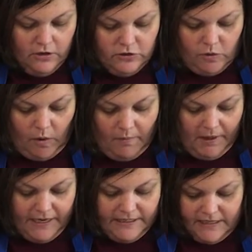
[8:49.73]
So our
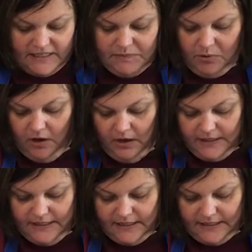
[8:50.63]
body does
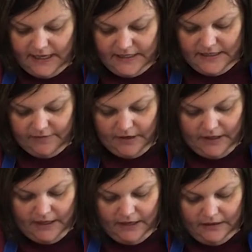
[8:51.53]
process that
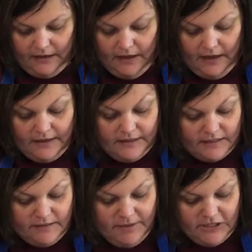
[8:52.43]
differently.
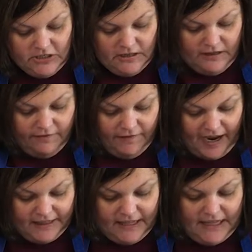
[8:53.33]
Not to mention that the
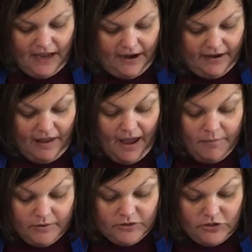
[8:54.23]
fact that the
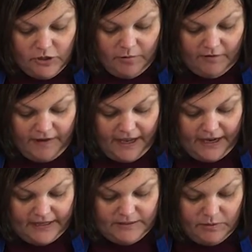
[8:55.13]
apples do provide
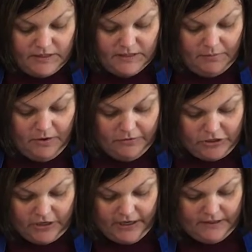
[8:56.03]
us with some
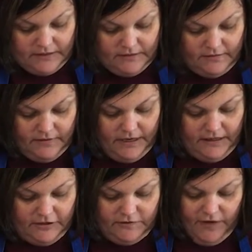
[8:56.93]
nutrients. Right?
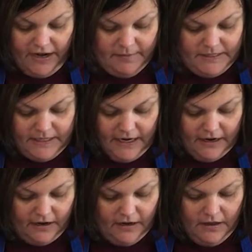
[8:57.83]
There's vitamins in
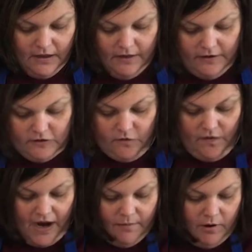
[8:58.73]
there, there's
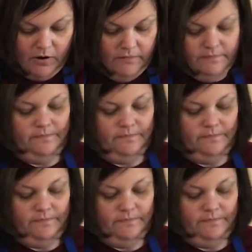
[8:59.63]
fiber,